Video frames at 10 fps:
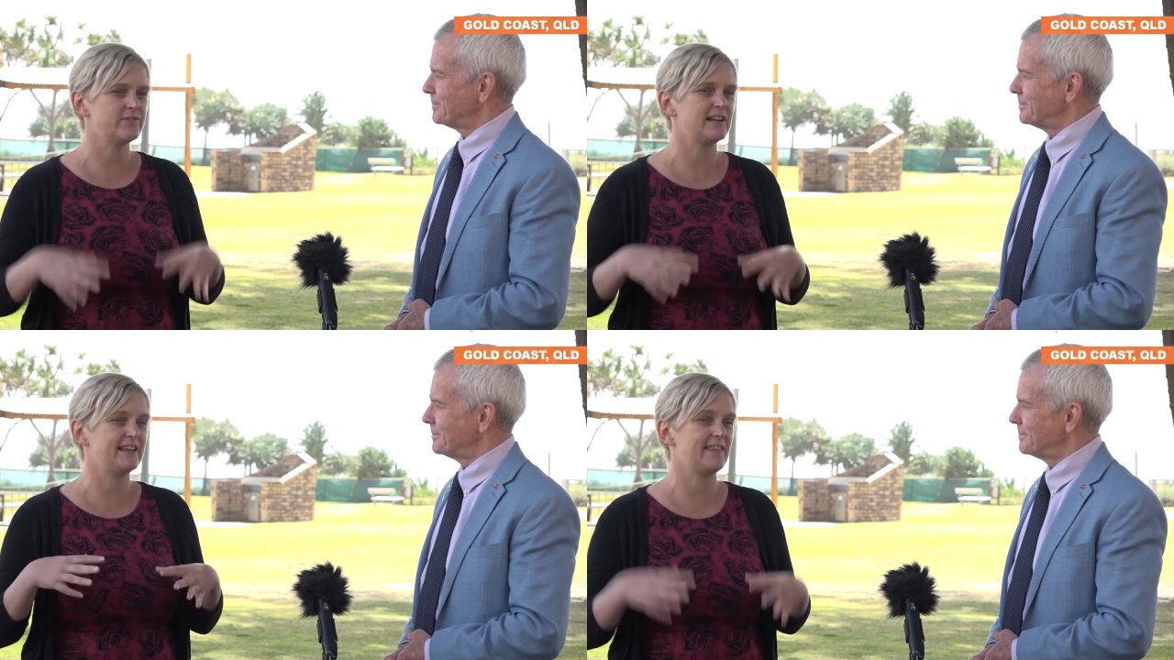
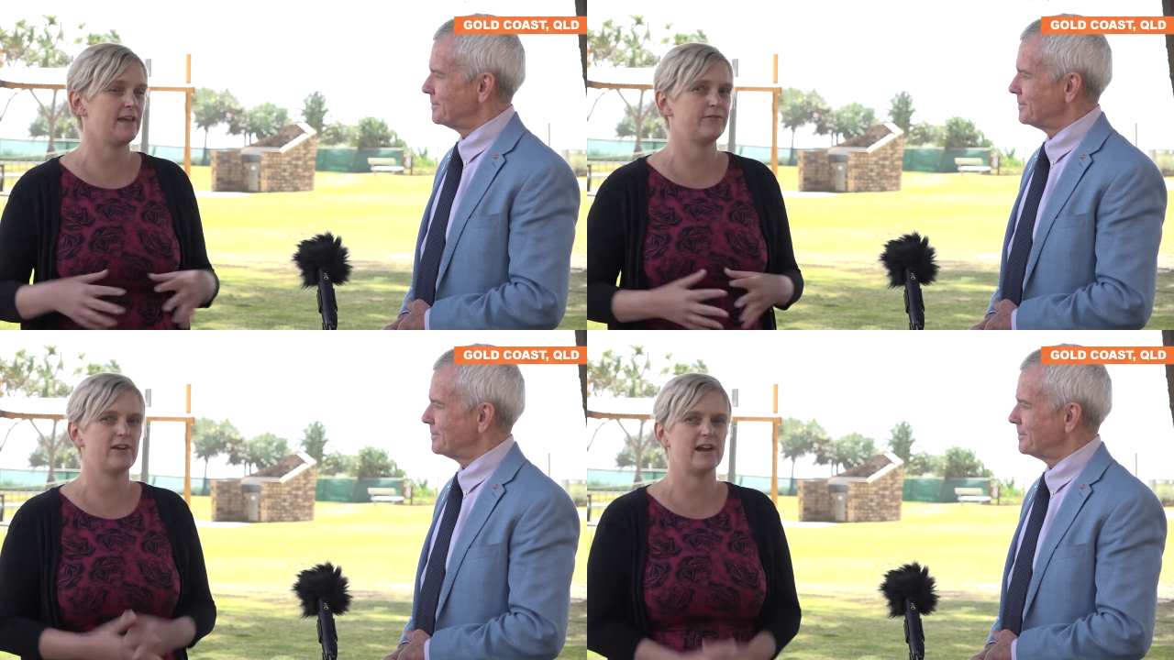Speaker 1: really
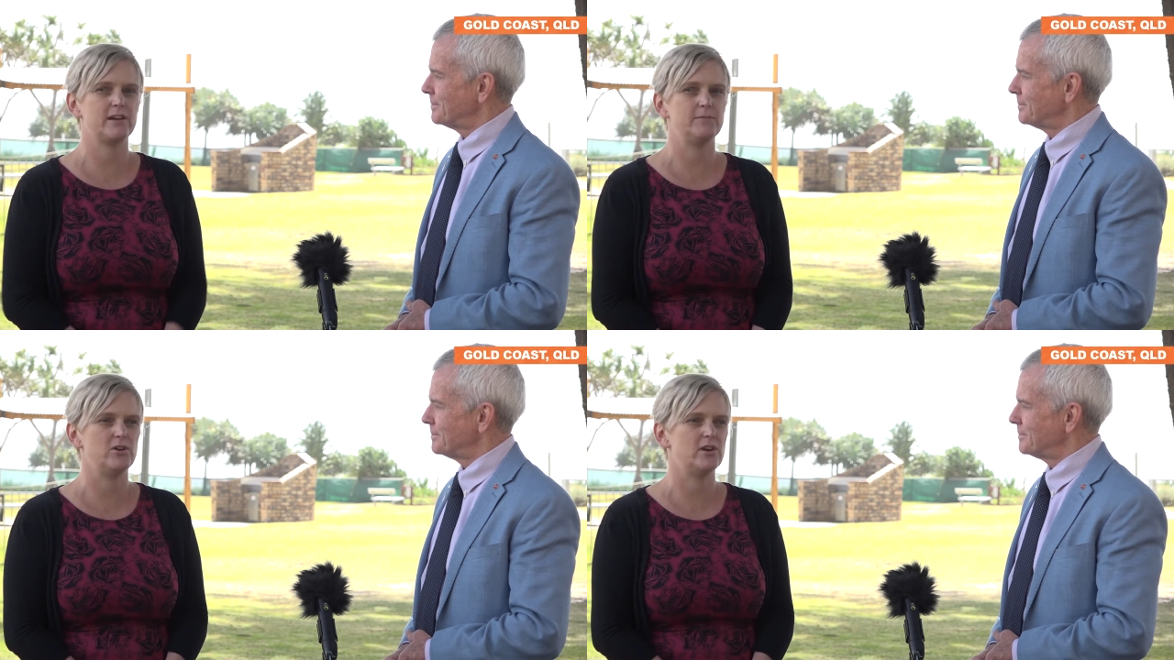there for our
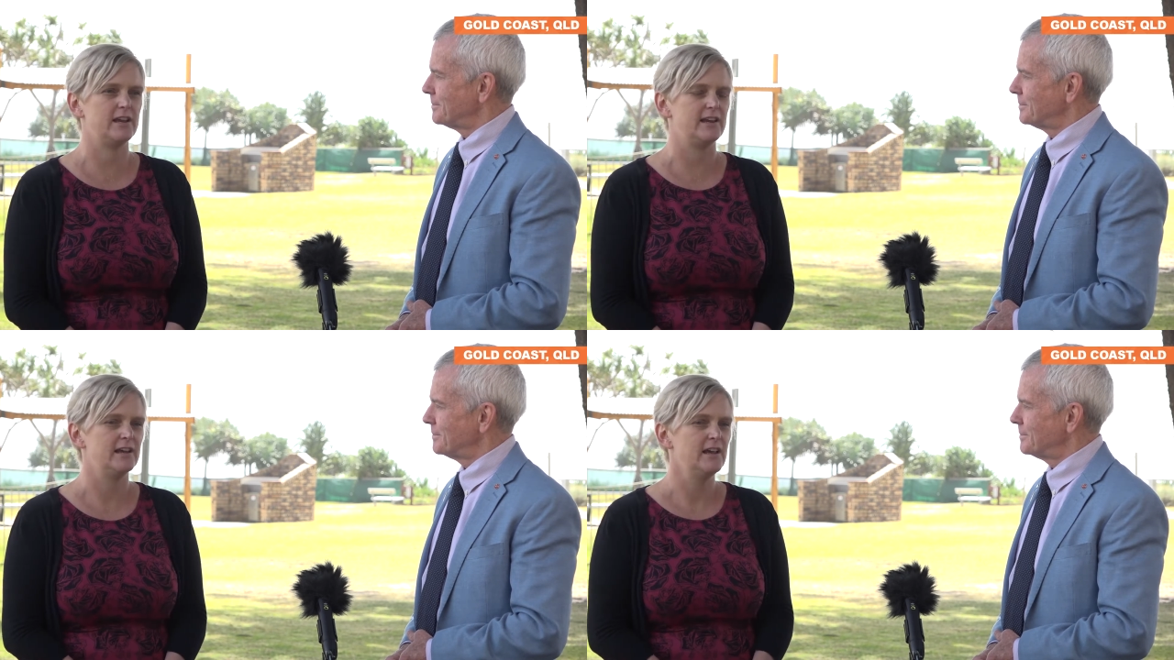
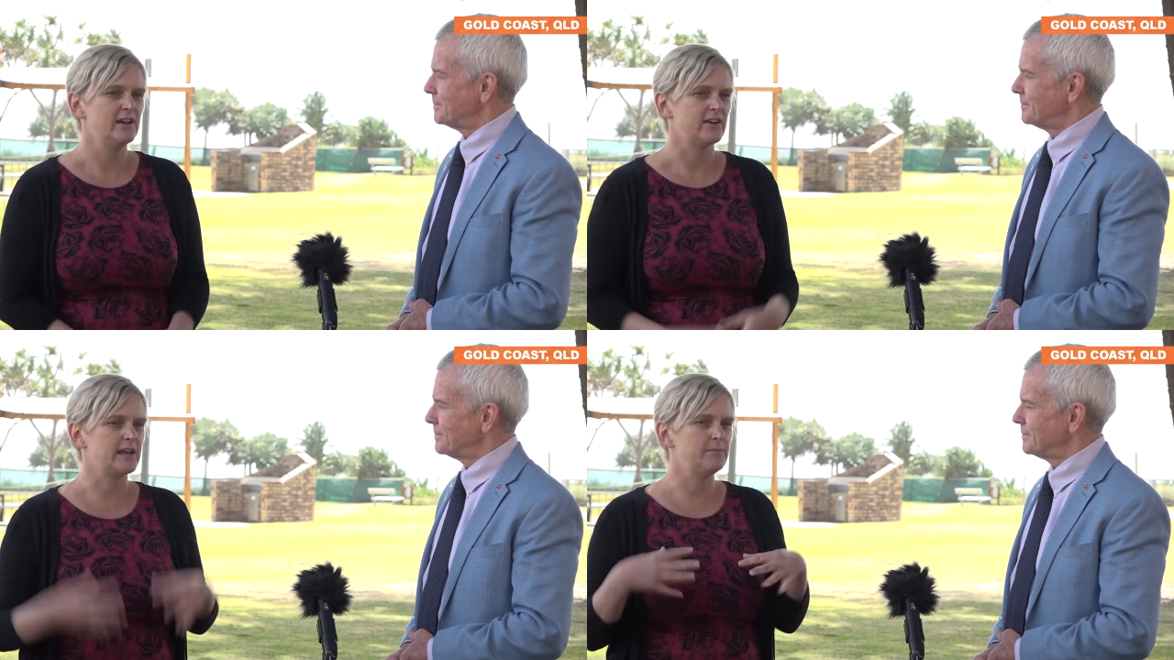community.
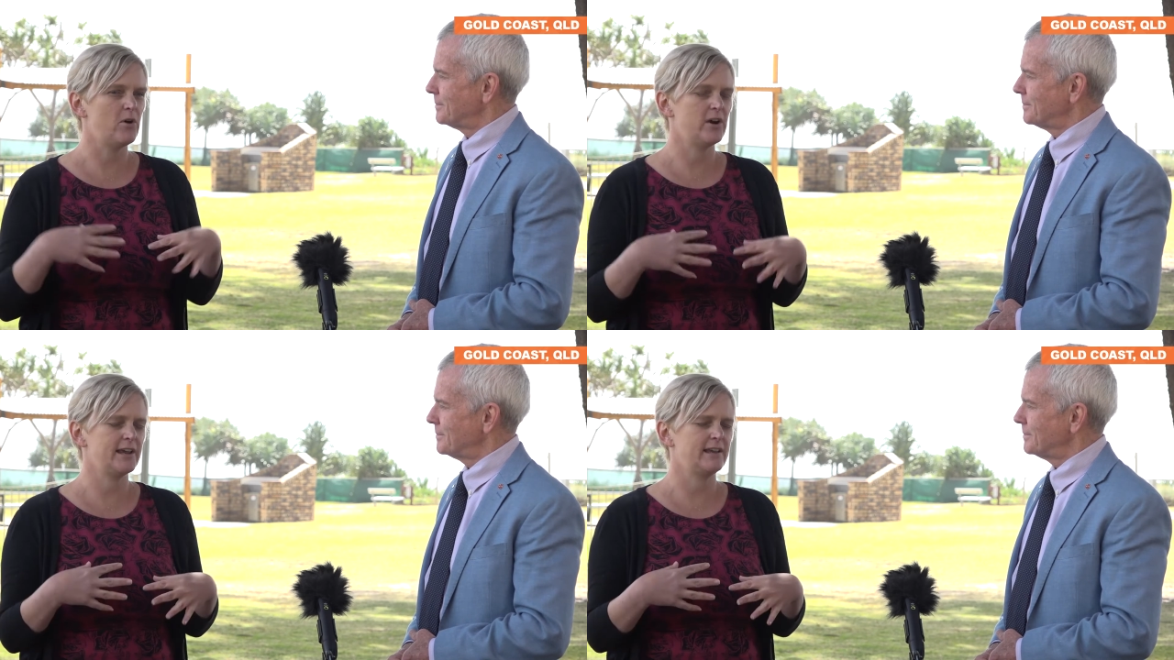Like in
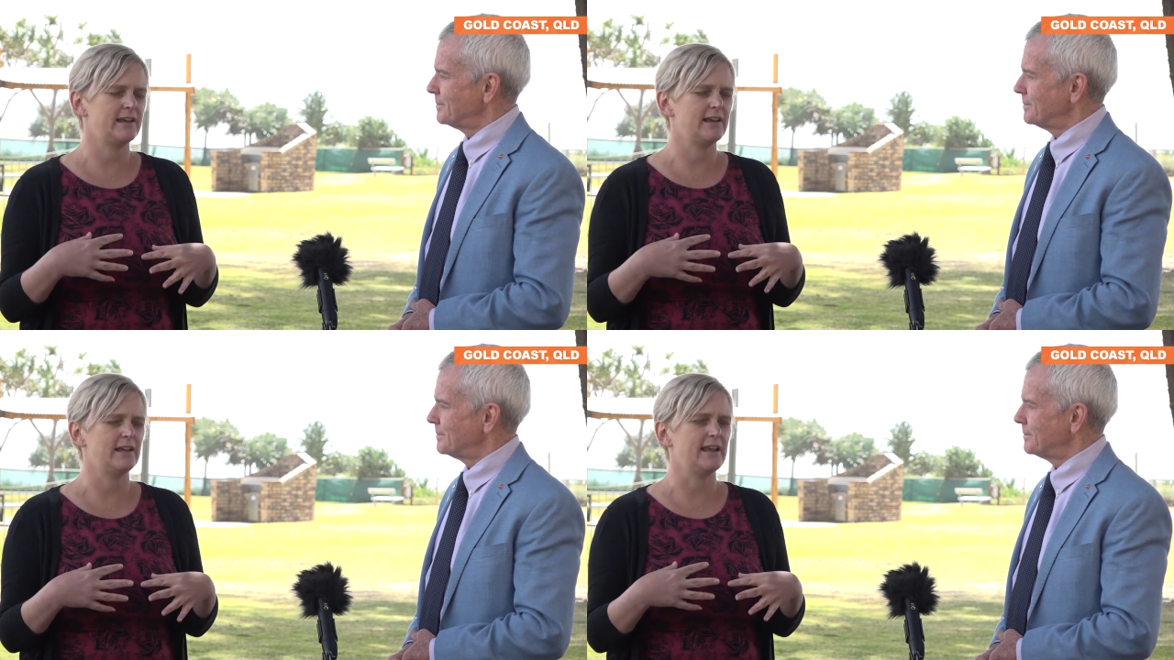my
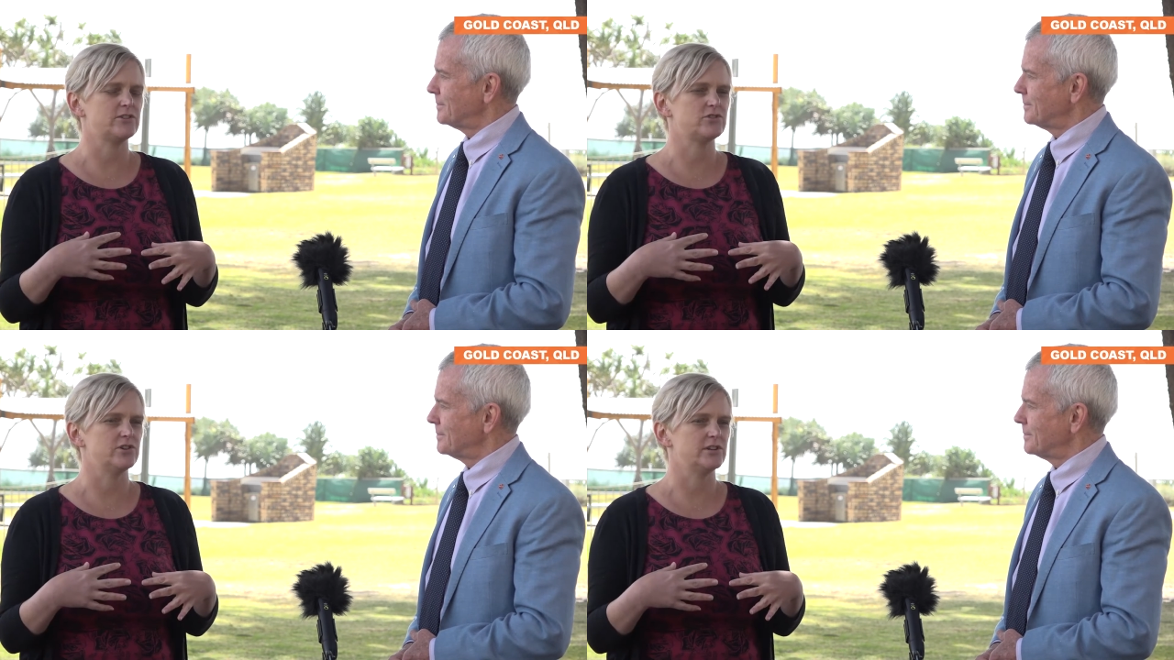
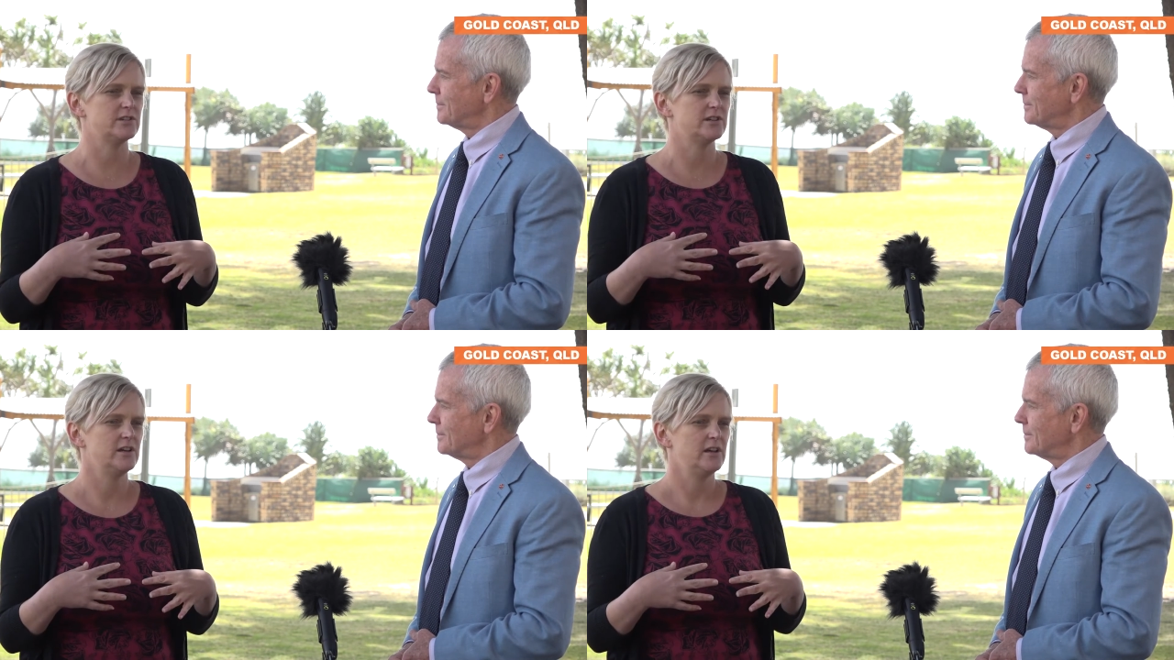electorate,